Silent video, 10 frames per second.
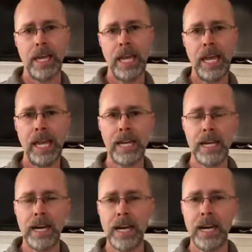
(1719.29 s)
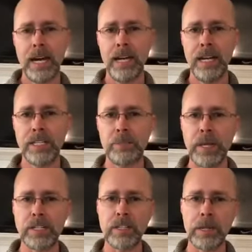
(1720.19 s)
And uh,
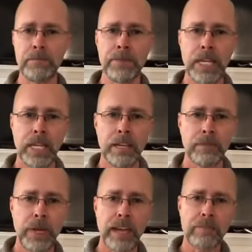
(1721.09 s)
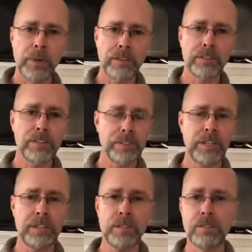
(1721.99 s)
especially if we have brothers and
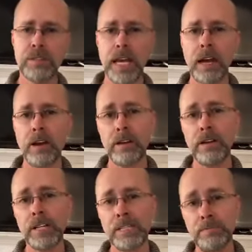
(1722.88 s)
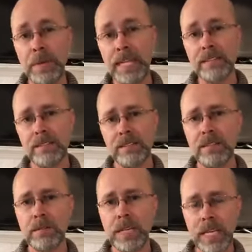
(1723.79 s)
sisters that are bent
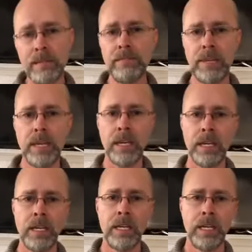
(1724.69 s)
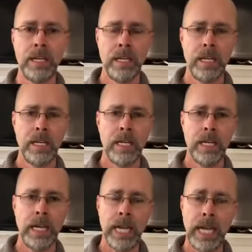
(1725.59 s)
to envy
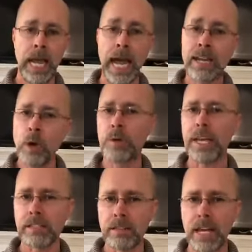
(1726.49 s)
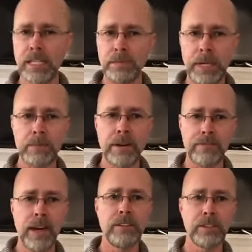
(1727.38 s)
and I know what that's like to be my
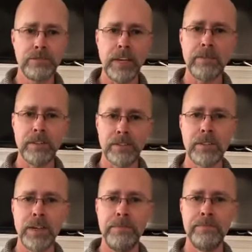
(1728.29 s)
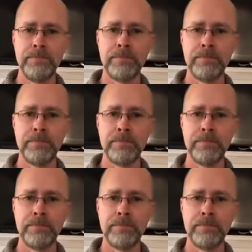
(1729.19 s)
father's favorite son.